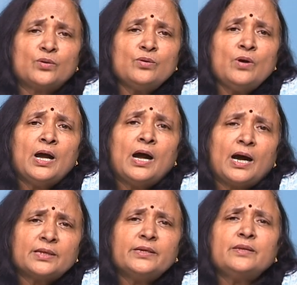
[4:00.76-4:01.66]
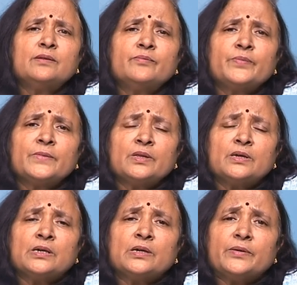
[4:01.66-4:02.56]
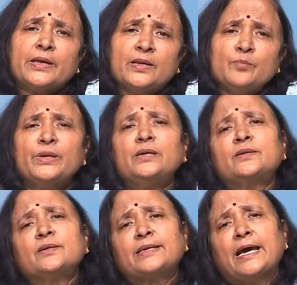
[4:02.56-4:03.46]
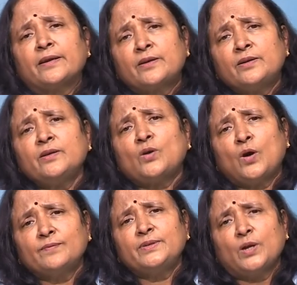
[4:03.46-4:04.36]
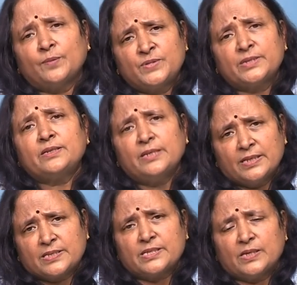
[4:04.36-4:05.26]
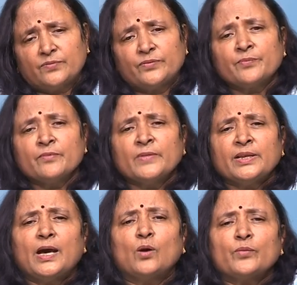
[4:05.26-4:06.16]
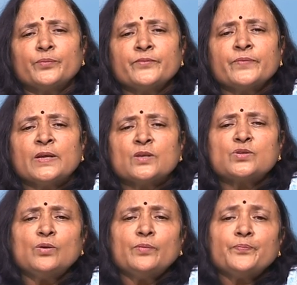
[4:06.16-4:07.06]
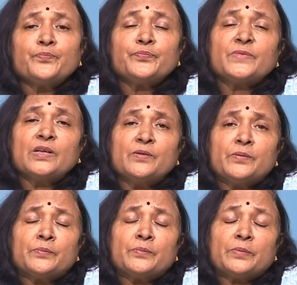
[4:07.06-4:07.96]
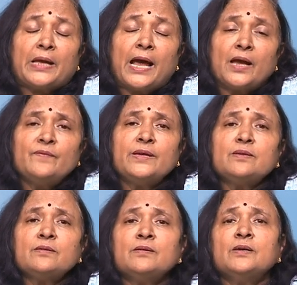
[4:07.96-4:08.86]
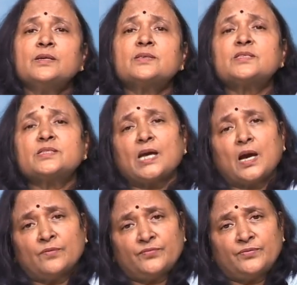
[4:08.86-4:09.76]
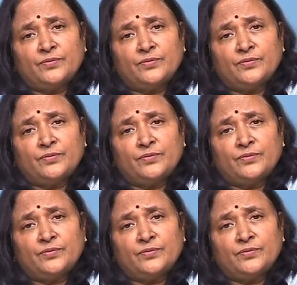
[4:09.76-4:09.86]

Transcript: to other inbuilt character of the object itself. Now, so having staff